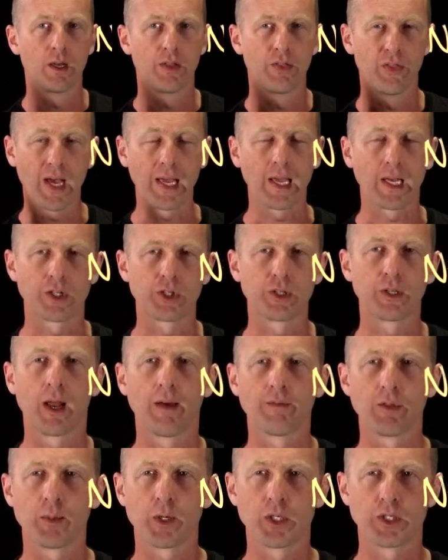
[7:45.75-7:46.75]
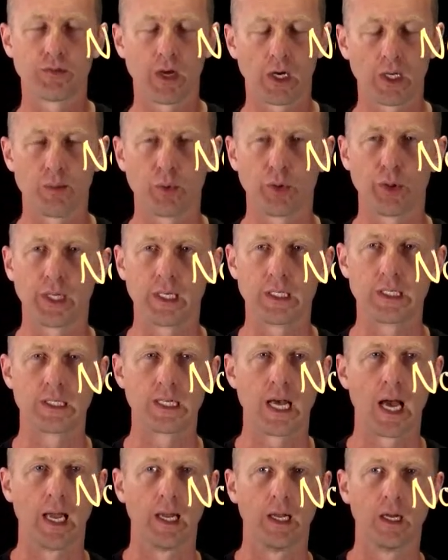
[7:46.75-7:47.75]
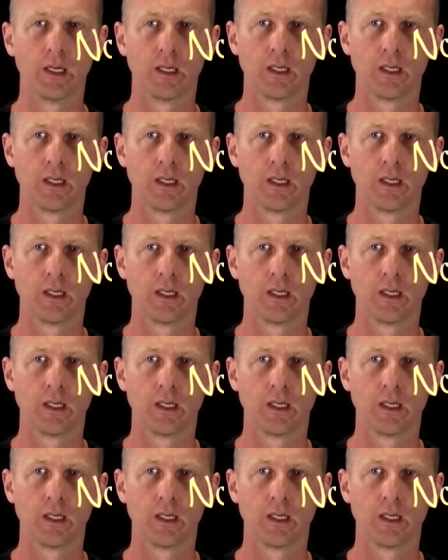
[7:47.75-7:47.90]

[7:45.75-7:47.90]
they actually have the most valuable thing to say.